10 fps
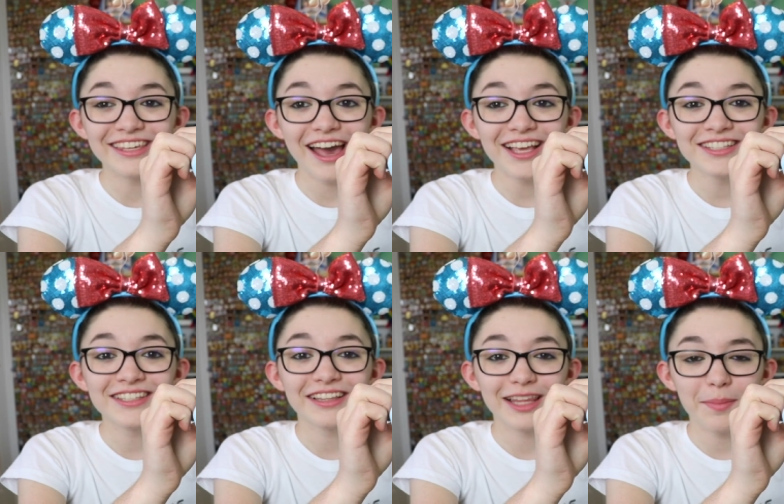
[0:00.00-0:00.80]

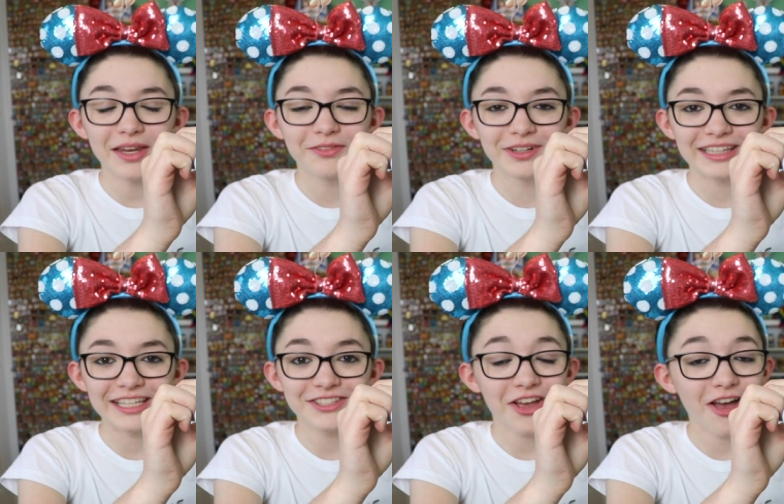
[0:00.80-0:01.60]
Gus Limited
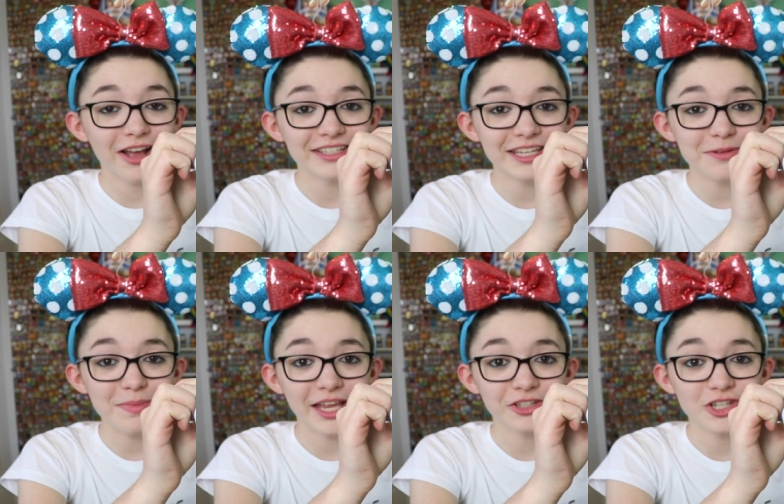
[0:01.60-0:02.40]
Release Haunted
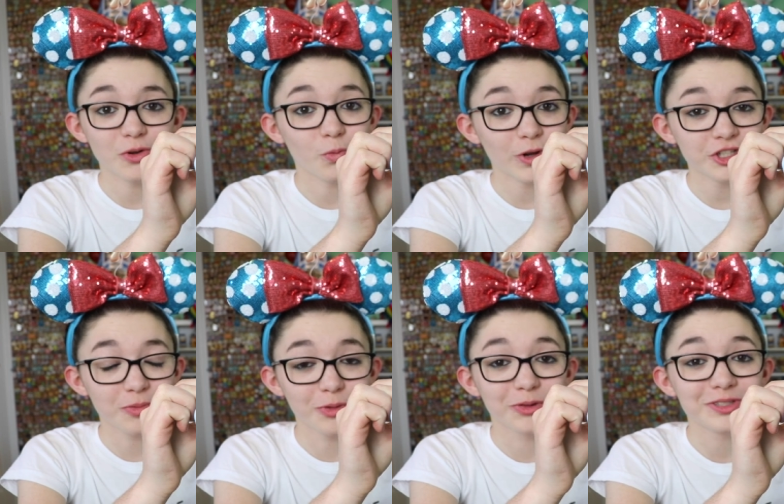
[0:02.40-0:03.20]
Mansion
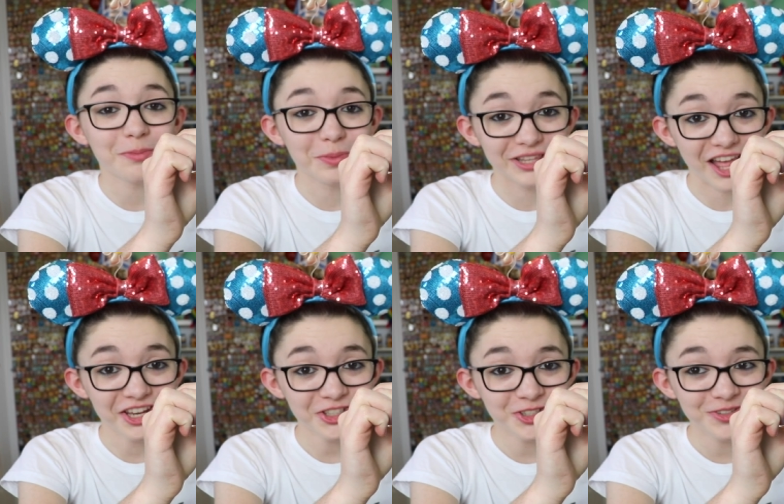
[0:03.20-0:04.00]
Wishables
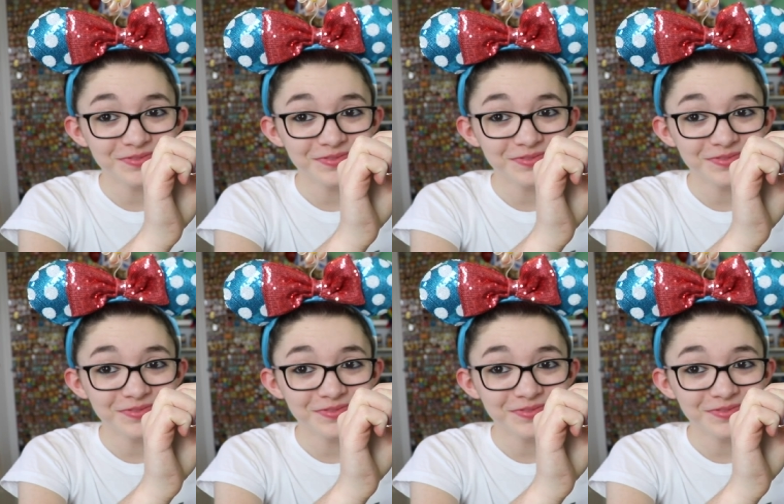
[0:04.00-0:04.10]
plush.